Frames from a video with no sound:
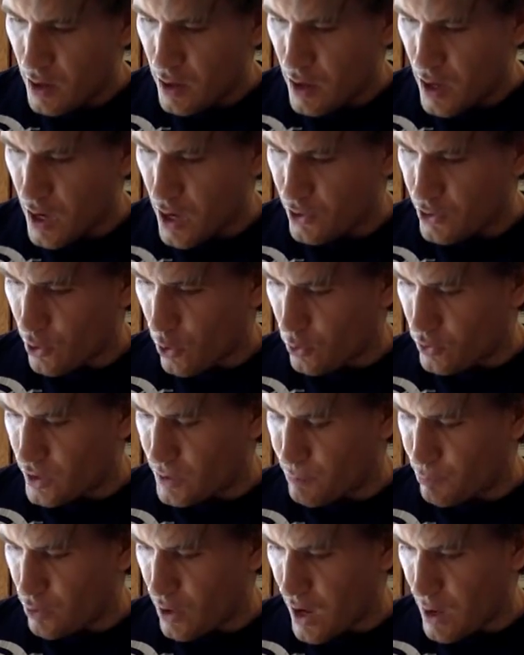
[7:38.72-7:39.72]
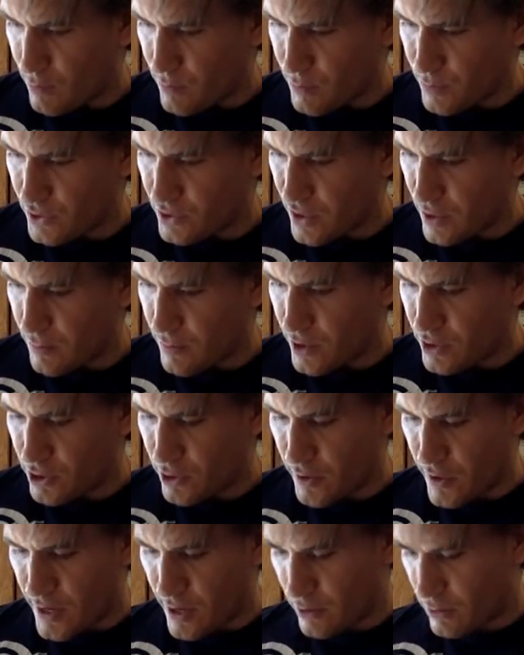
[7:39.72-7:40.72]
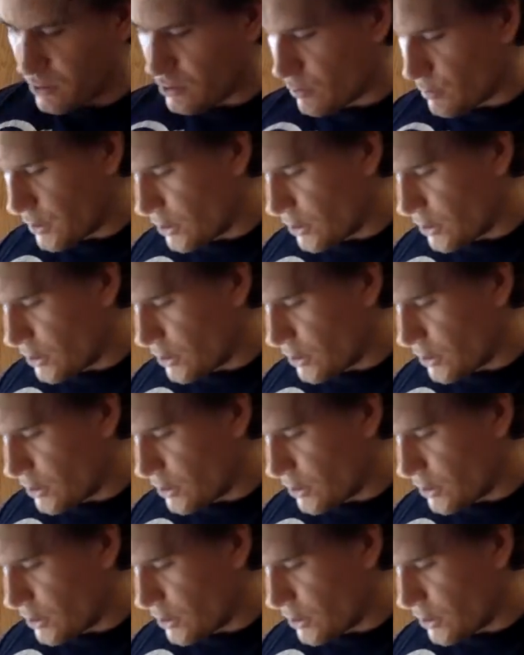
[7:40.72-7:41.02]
Uh, the only problem is that it makes your hair a little